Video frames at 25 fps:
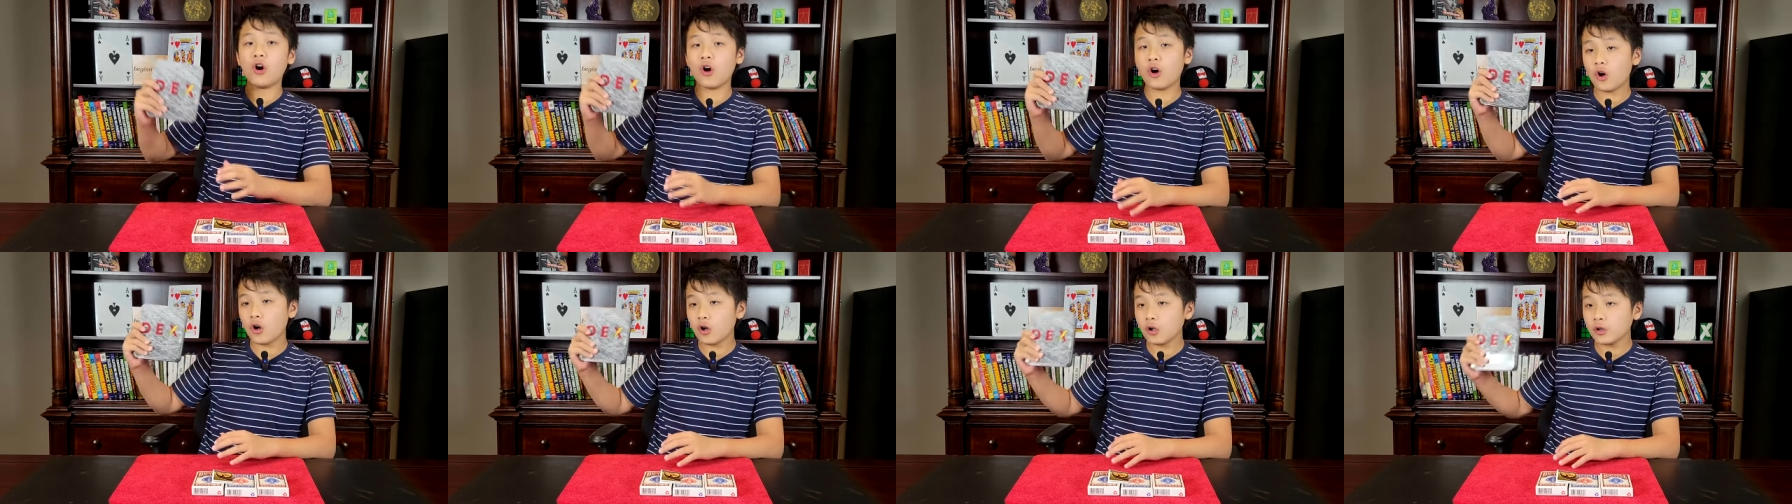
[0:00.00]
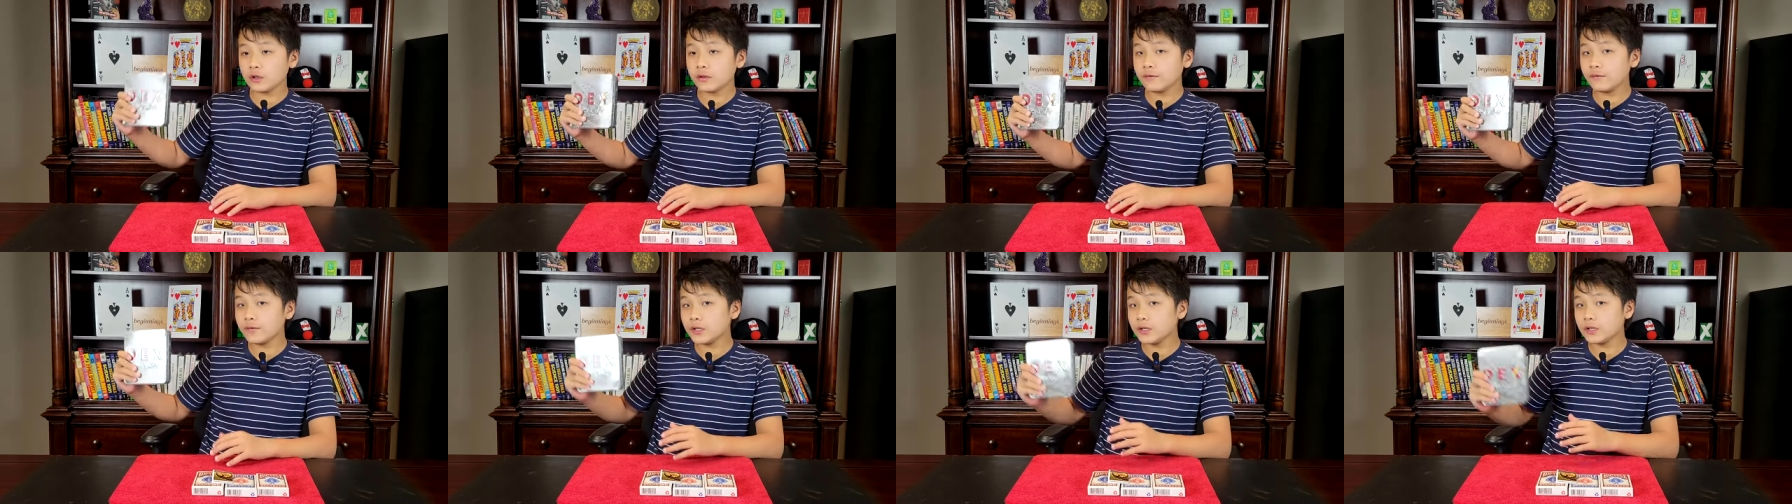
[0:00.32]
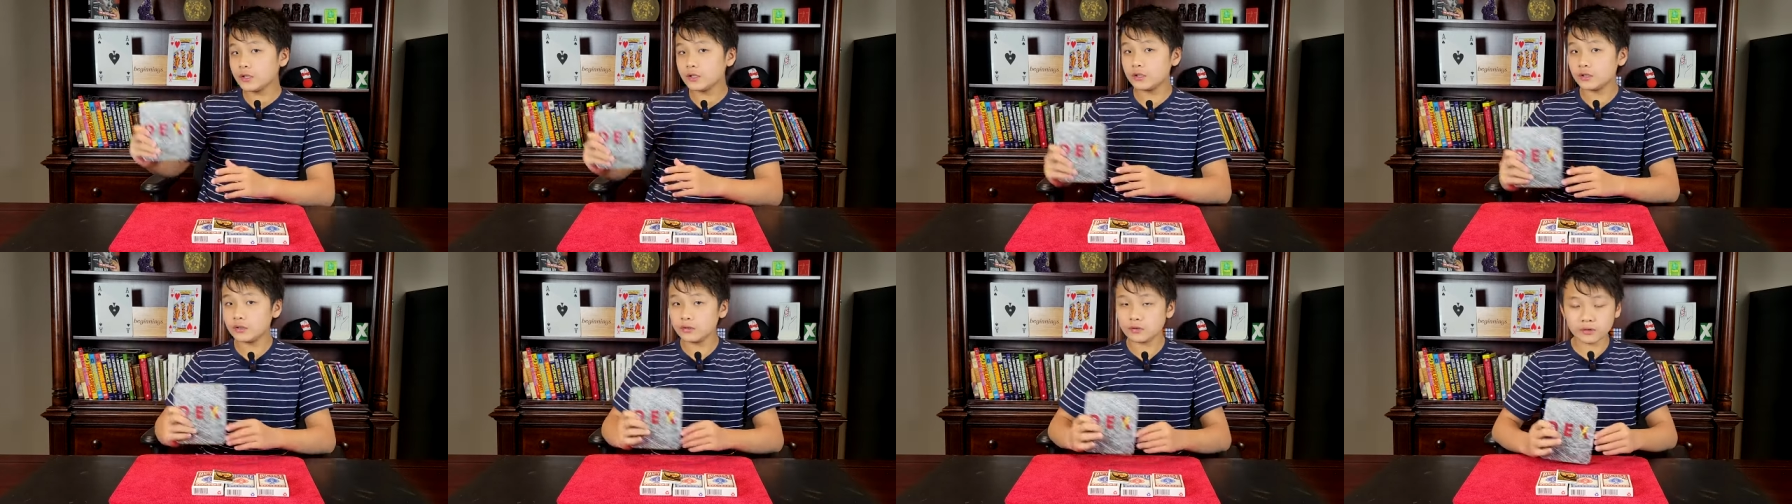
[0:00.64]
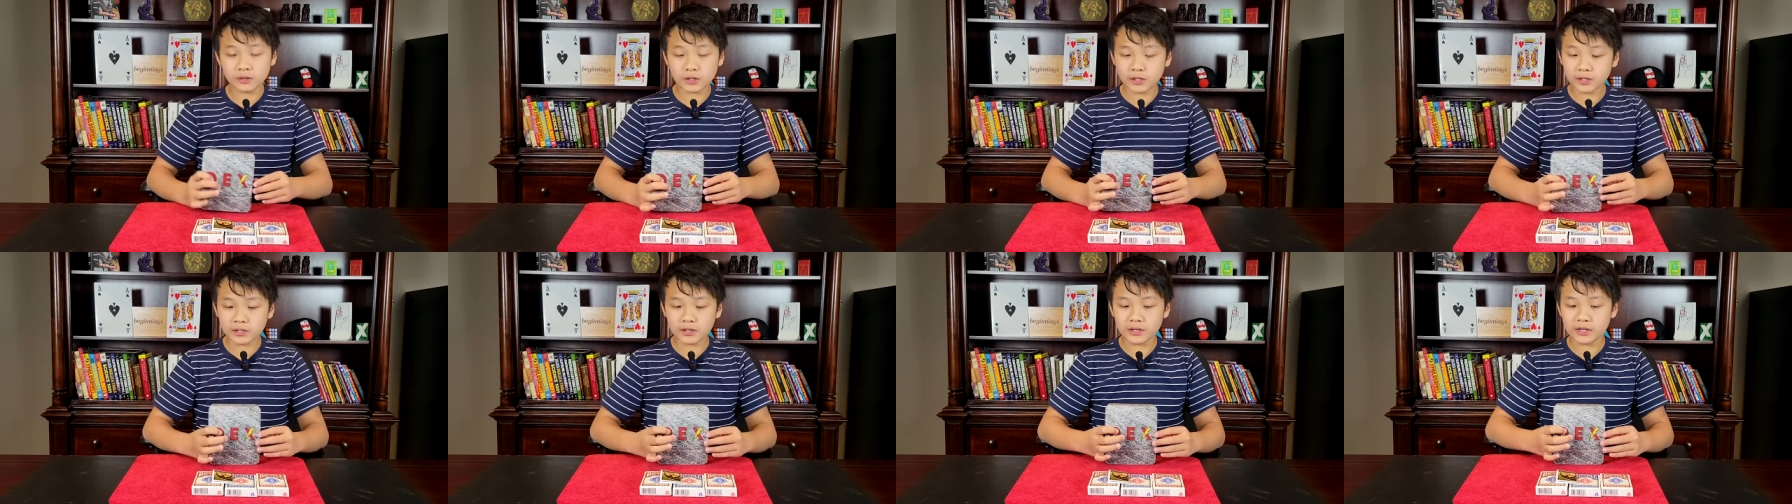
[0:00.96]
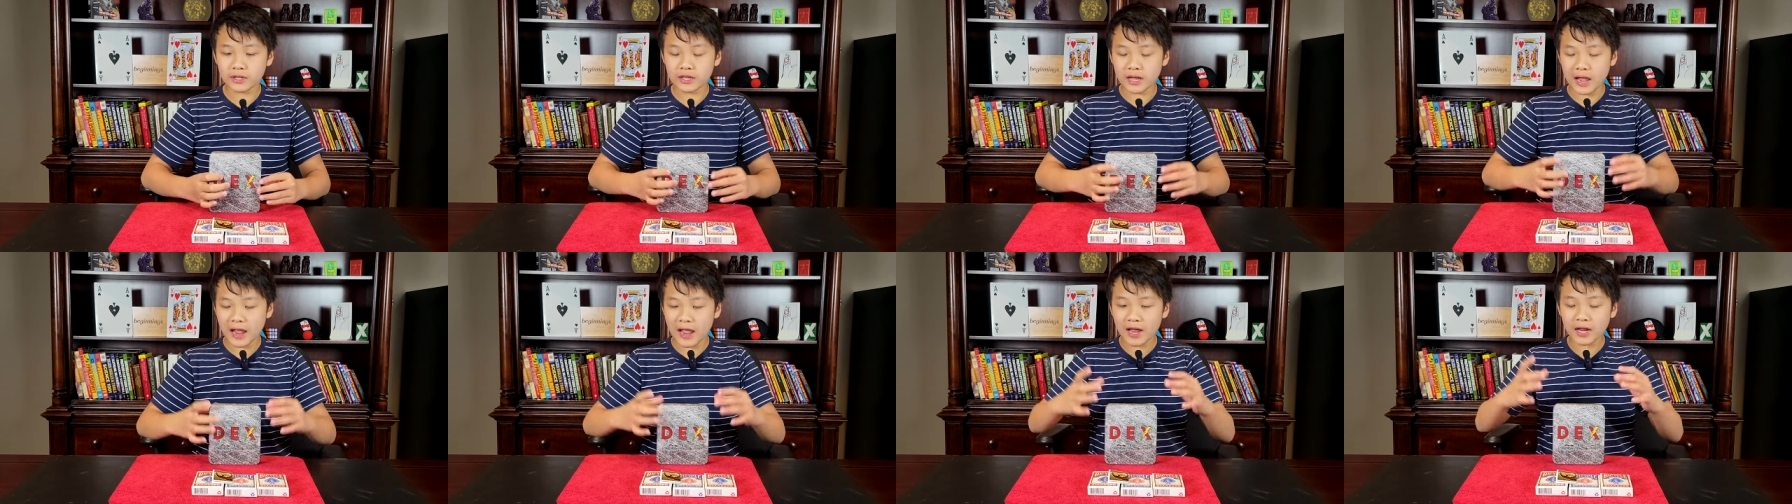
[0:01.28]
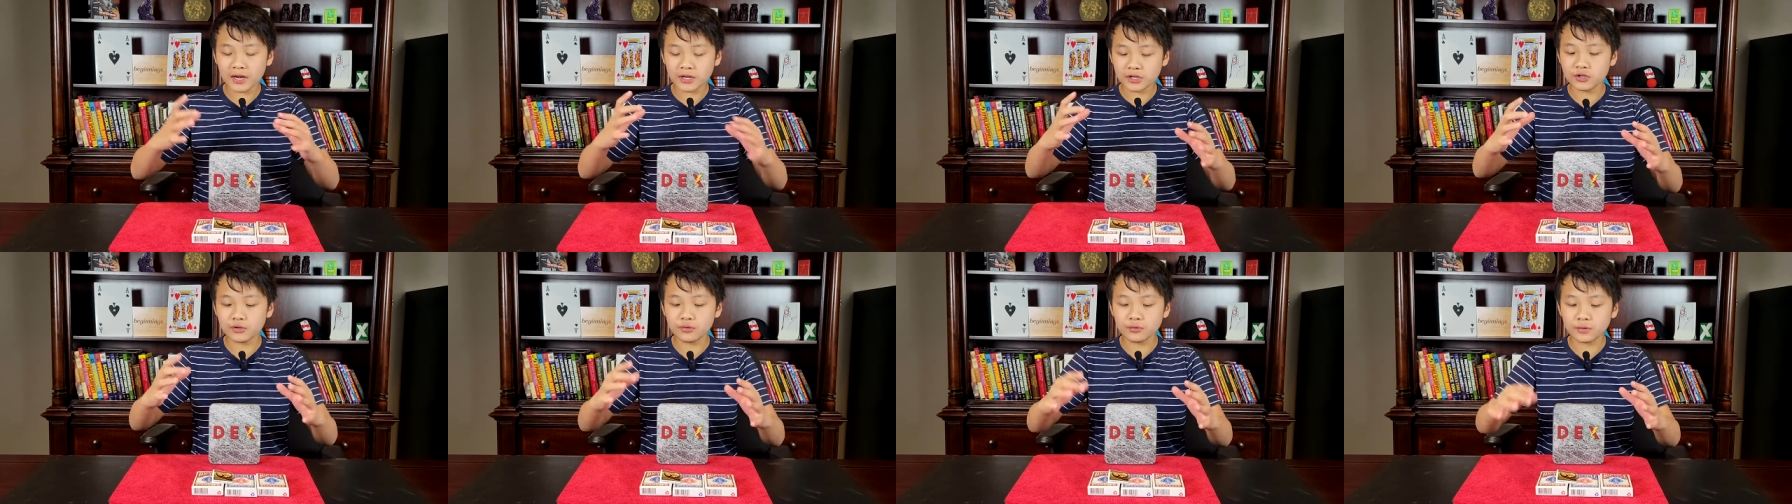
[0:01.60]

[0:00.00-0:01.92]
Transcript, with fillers: all of the the and